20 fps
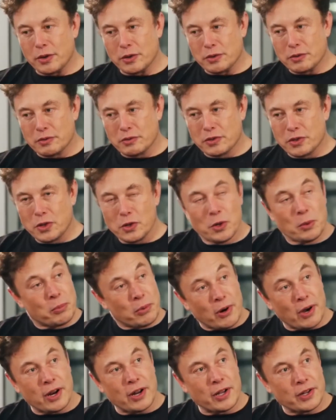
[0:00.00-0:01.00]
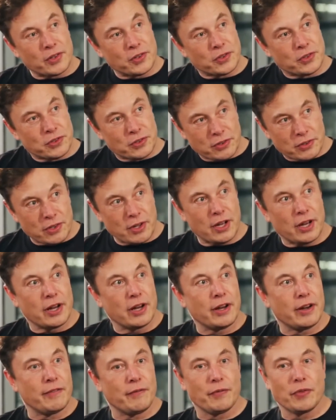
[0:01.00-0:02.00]
whims of its founder and
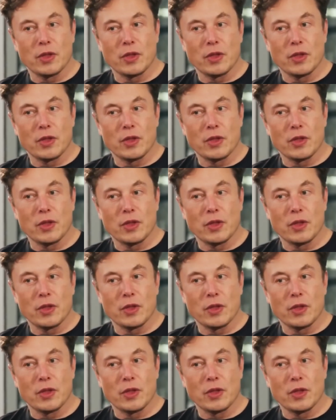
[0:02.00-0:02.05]
C E